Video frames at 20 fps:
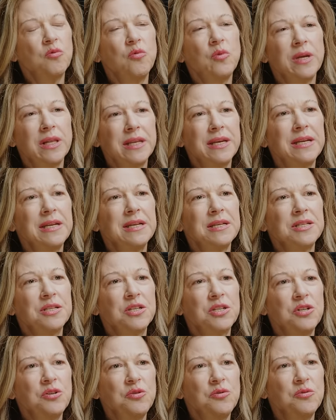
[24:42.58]
willingness
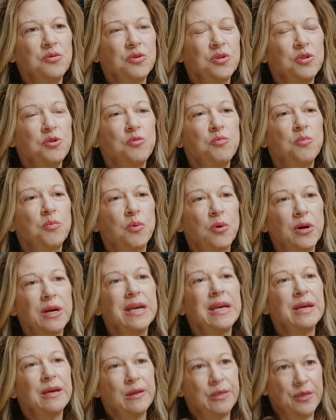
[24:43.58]
to, to
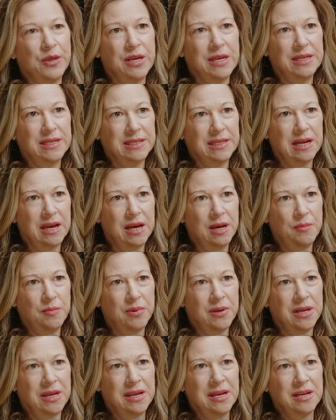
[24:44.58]
bring things up.
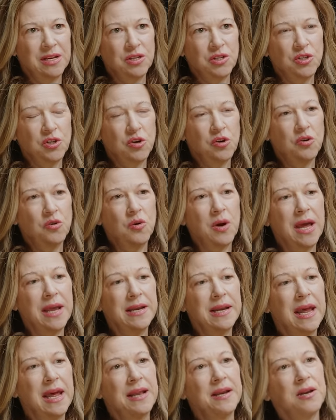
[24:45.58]
So,
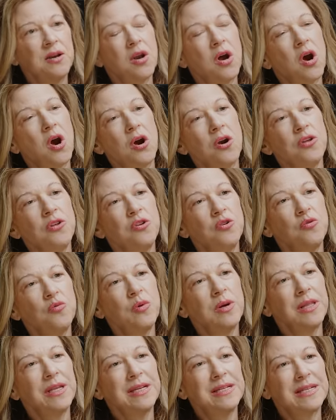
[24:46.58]
and and are you
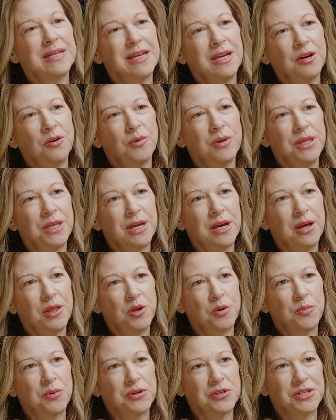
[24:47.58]
willing to hear what the
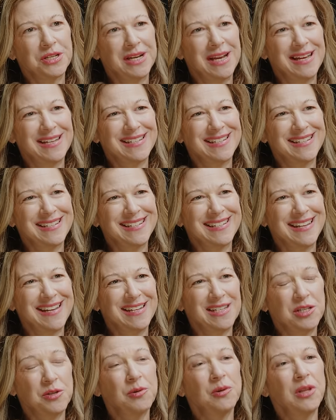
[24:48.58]
other person has to
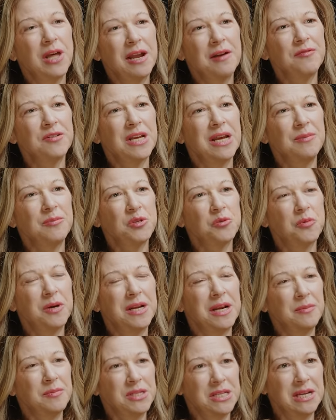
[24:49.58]
say? So a lot of times
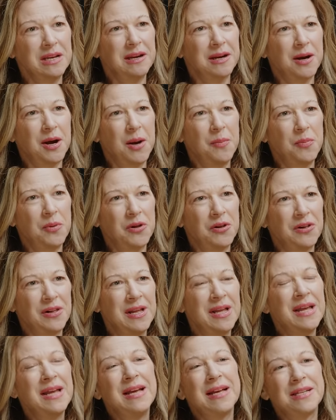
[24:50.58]
when I'm seeing a
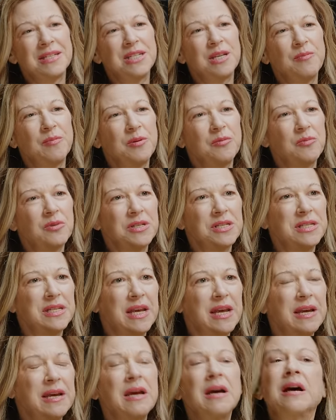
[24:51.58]
couple and someone will
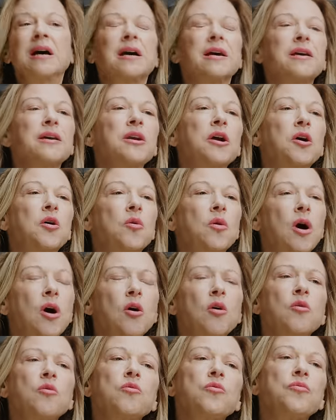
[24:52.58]
say, you know,
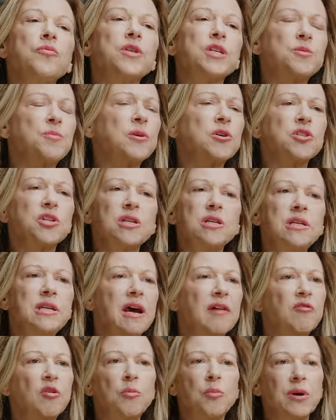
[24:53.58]
oh, this person
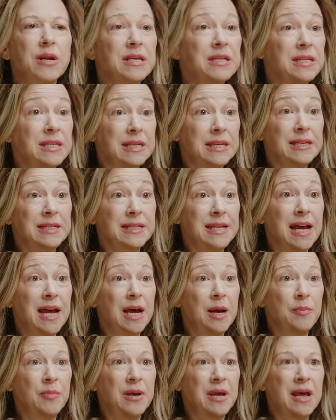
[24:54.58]
never brings things
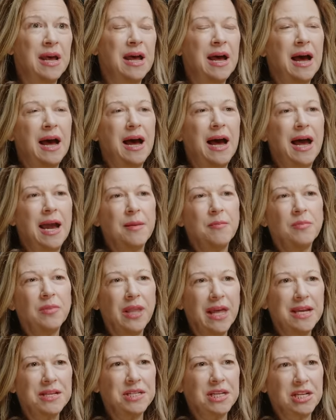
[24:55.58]
up. I'm
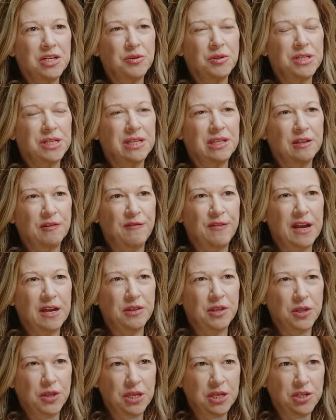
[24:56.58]
less interested in the
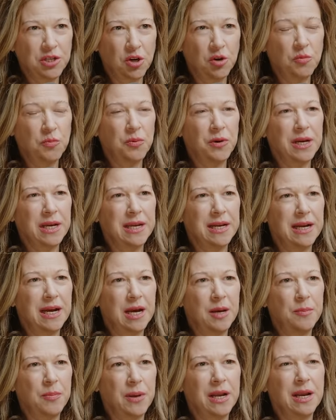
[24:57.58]
fact that they don't bring it
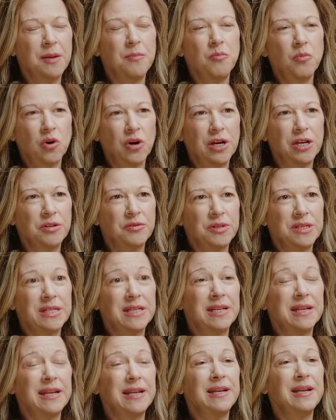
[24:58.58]
up. And I'm more
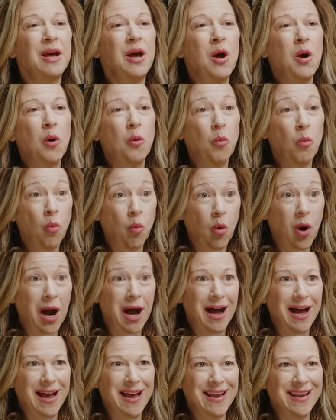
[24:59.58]
interested in
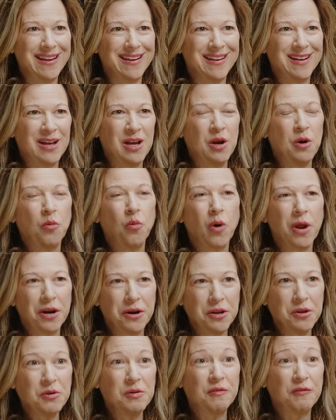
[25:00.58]
why? Mm-hmm. What
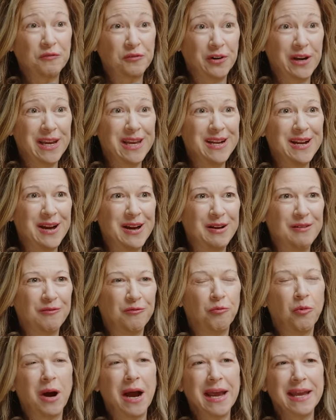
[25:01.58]
are you afraid
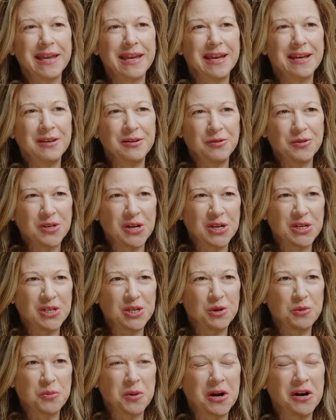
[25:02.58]
of? Why can't you talk
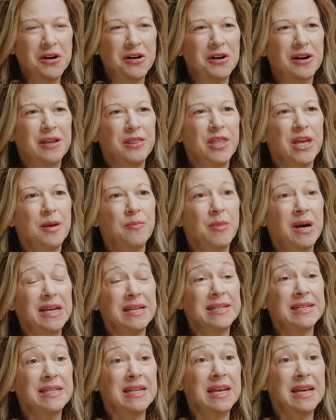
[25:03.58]
to your partner? And they might